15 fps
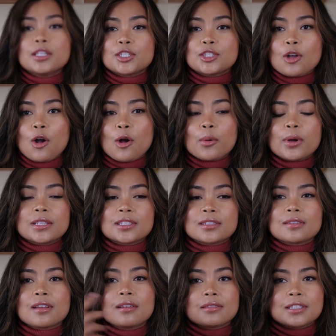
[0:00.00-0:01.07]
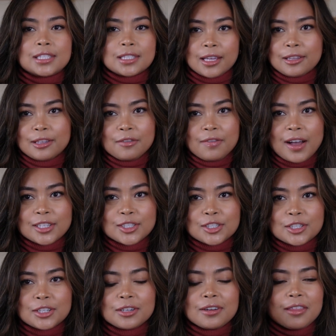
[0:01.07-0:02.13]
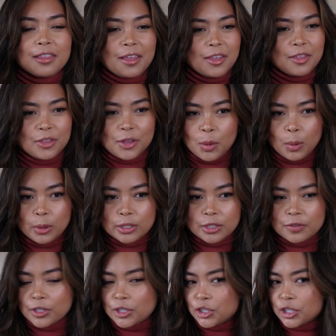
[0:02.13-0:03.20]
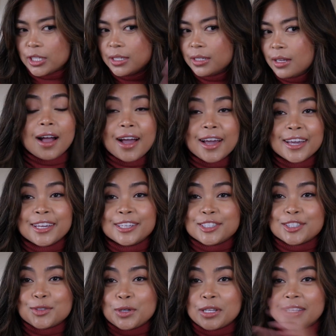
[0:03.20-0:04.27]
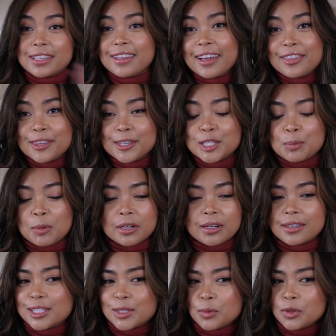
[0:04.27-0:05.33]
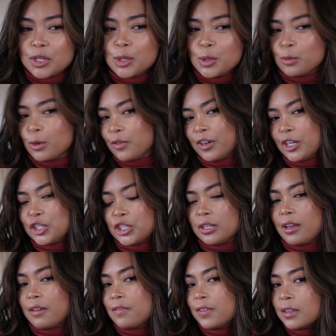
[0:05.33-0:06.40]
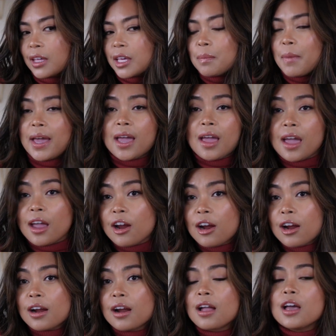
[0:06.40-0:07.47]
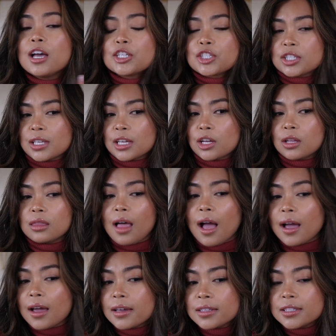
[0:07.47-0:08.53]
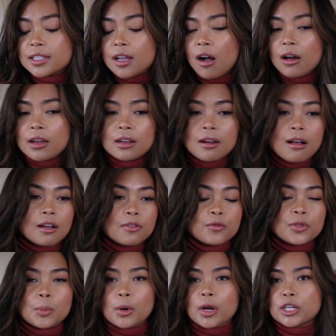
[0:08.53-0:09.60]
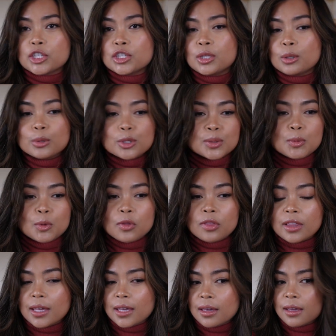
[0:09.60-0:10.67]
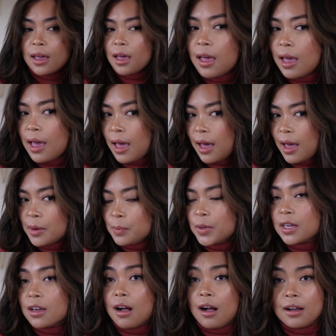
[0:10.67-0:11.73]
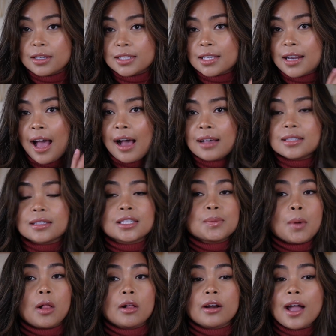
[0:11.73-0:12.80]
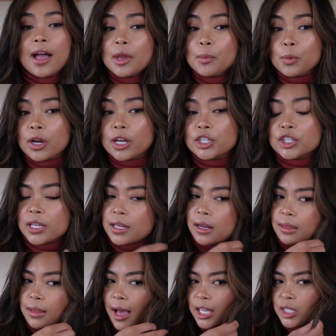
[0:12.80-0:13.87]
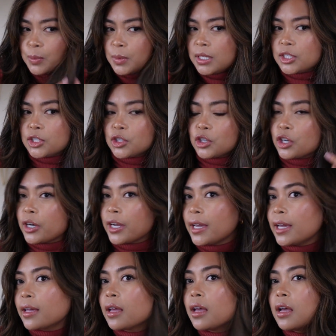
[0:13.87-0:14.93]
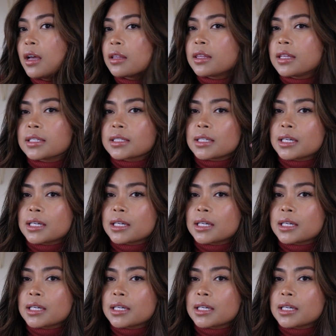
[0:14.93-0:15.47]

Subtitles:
so it's slightly faster than the older version. I just really like the experience with the newer version. I feel like my hair just like glides on and off the brush so smoothly, and because it has a smaller head brush, it allows me to create these